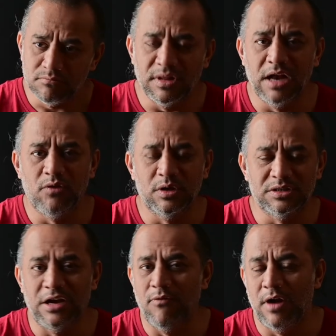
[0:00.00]
That was
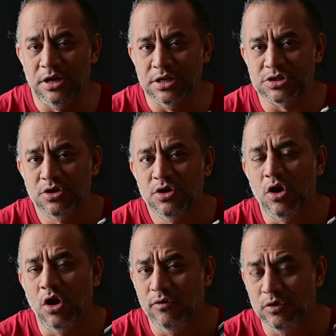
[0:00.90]
the advantage
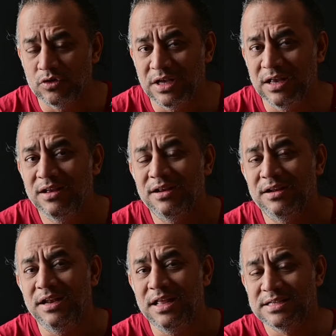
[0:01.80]
of using
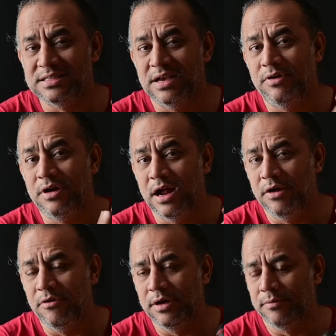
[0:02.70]

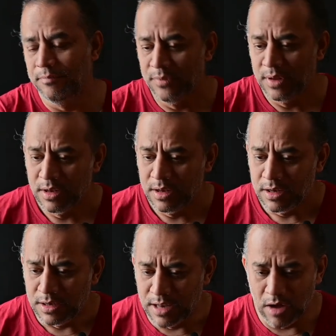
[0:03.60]
D700.
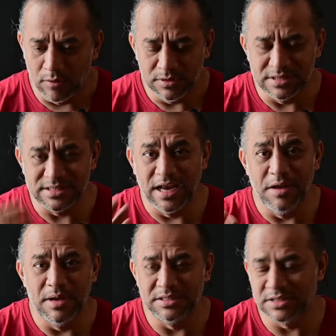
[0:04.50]
Now, the
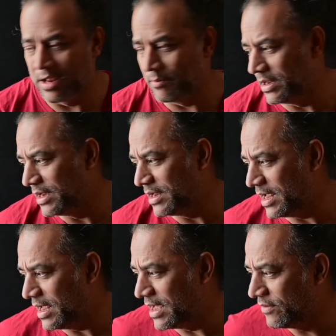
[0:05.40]
second best camera that I
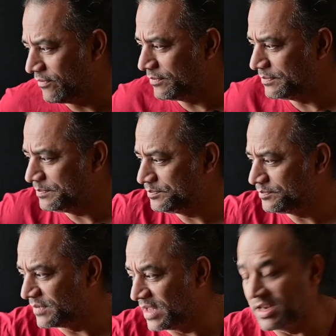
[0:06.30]
have,
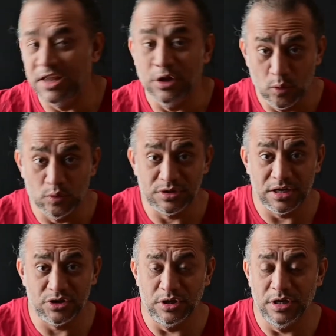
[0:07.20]
that I use
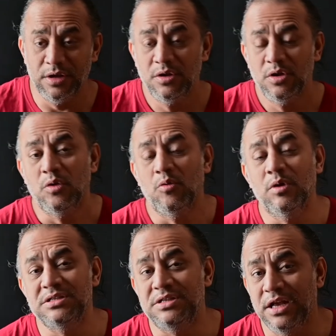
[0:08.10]
actually,
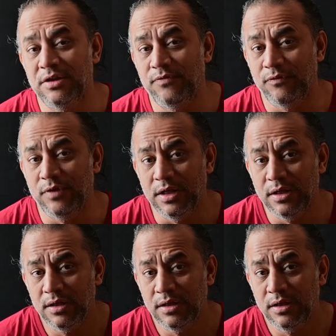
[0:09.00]
was D850.